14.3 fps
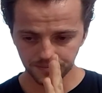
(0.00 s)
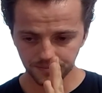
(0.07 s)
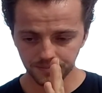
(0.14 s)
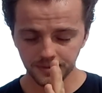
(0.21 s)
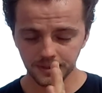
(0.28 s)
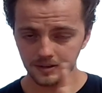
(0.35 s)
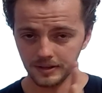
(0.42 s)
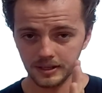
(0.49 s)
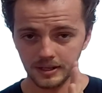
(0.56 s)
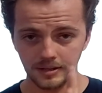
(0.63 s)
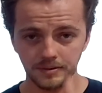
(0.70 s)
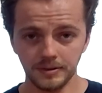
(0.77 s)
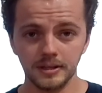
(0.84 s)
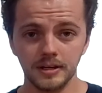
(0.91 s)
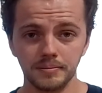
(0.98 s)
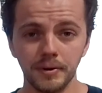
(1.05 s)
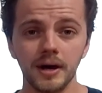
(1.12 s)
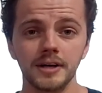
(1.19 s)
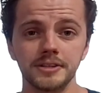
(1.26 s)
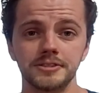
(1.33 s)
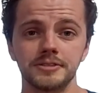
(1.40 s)
in a
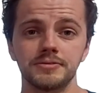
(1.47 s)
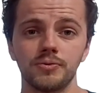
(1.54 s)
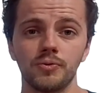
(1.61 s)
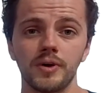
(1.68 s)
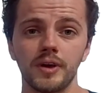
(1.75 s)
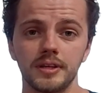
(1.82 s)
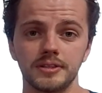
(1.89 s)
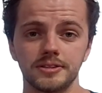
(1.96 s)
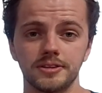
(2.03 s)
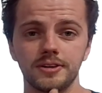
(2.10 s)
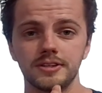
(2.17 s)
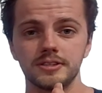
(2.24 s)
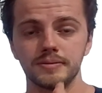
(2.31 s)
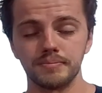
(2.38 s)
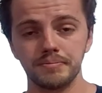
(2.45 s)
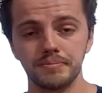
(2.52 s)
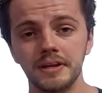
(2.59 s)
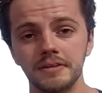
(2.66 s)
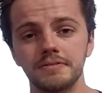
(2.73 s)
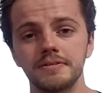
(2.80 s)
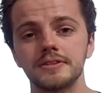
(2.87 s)
positive way, as long as it
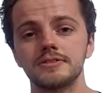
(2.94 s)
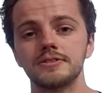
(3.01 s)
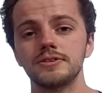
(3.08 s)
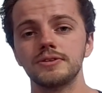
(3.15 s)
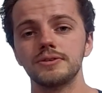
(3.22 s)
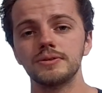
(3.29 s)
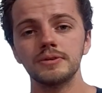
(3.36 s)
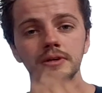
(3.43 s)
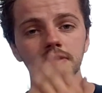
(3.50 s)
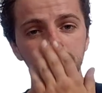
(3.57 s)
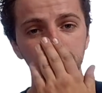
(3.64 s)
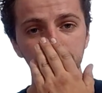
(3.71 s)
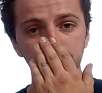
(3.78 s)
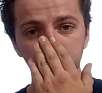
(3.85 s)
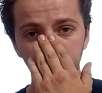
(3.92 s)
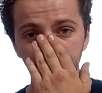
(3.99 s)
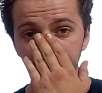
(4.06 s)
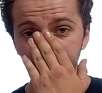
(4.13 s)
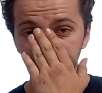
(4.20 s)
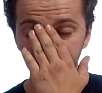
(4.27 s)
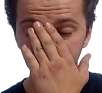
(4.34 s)
benefits you
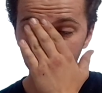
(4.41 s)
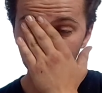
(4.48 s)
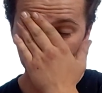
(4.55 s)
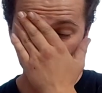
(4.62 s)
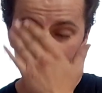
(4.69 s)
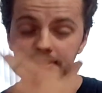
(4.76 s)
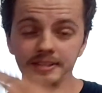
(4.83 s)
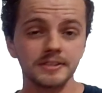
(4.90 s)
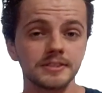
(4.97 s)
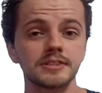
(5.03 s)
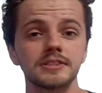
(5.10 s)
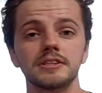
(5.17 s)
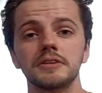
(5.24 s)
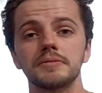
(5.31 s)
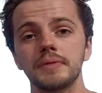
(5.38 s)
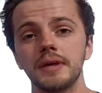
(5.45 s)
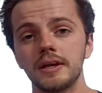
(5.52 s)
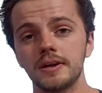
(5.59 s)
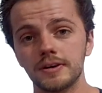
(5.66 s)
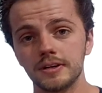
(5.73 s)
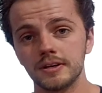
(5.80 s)
in some
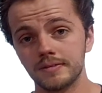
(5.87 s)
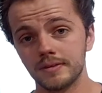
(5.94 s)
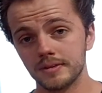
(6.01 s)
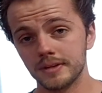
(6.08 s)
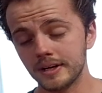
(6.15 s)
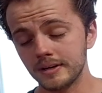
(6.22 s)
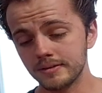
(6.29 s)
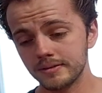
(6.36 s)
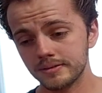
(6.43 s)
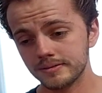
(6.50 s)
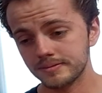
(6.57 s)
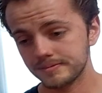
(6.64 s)
area of your life.